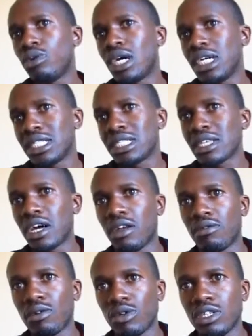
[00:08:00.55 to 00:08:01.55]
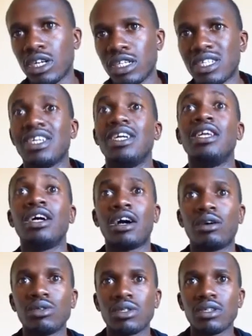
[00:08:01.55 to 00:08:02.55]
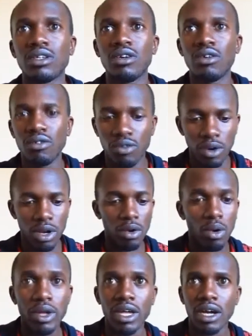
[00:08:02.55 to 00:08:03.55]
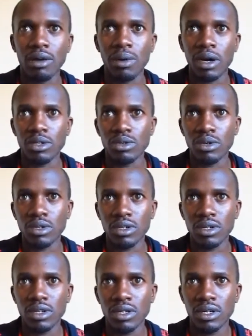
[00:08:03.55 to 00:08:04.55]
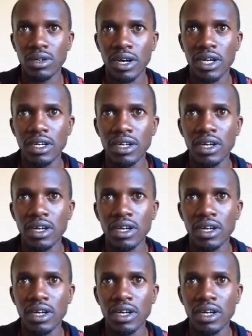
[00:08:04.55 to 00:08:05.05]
two lights and a phone charger in a house for a low-income household, right?